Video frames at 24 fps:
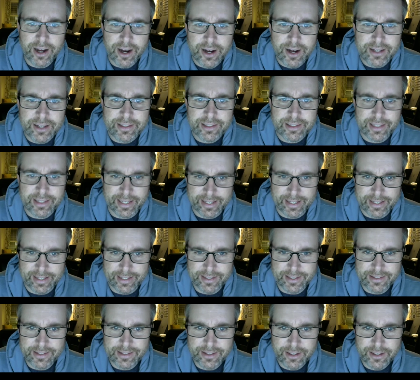unlink
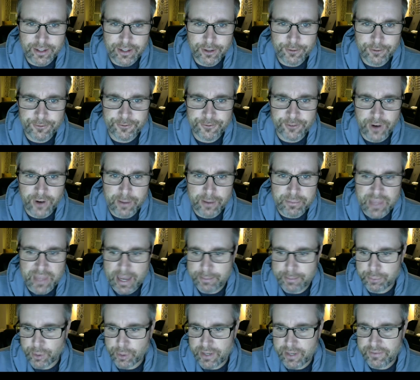it from
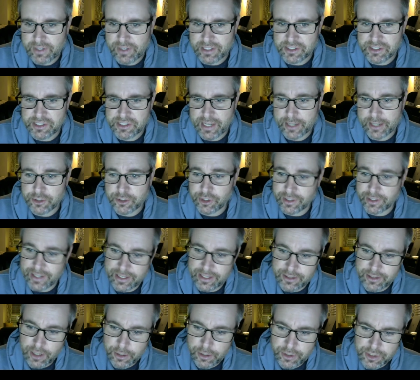that previous section.
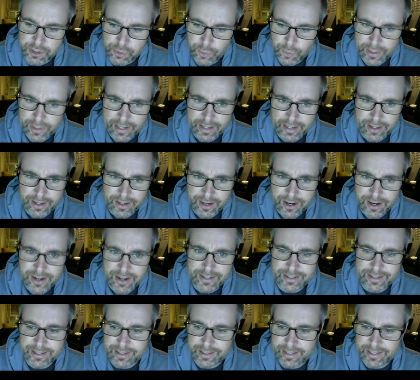And notice when I
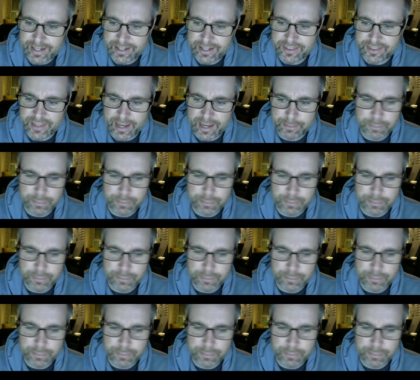unclick that